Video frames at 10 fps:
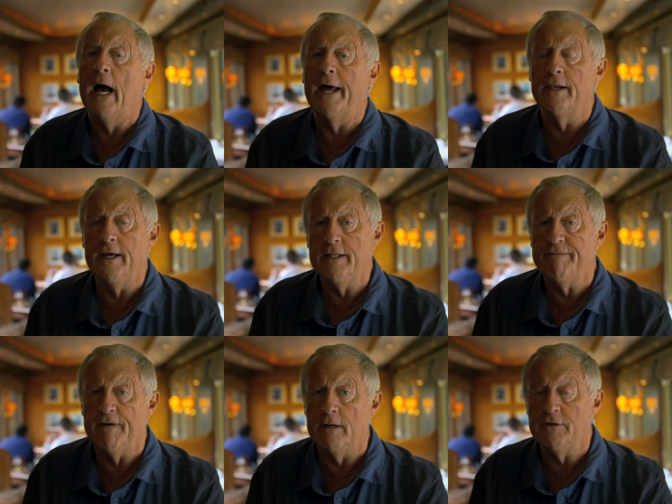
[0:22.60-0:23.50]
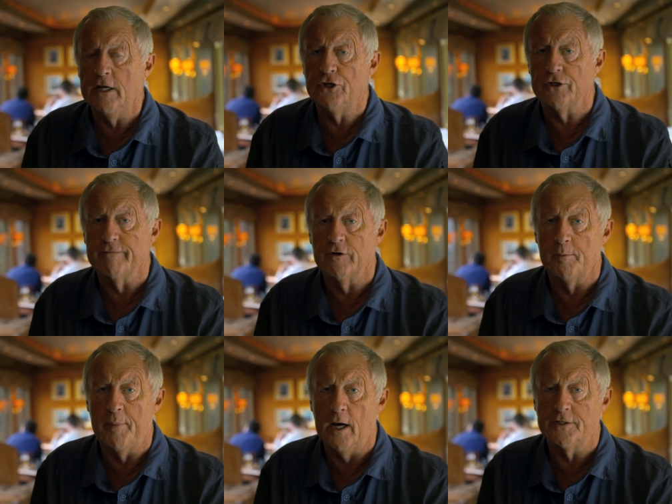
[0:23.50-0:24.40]
and laid the foundation for
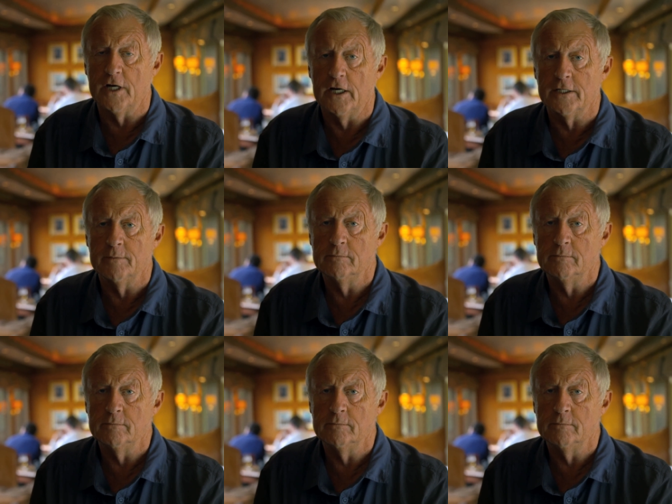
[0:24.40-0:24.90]
apartheid.